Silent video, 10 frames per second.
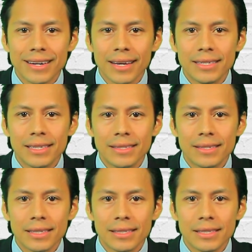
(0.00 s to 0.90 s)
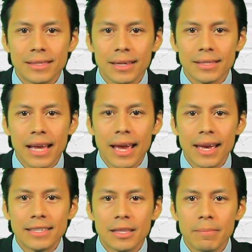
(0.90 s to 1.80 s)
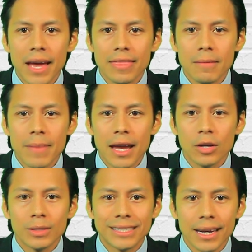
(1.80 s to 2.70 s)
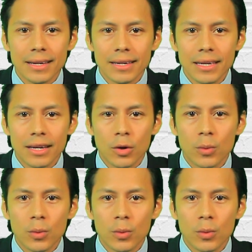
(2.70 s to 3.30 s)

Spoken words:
1966 is the mathematical technique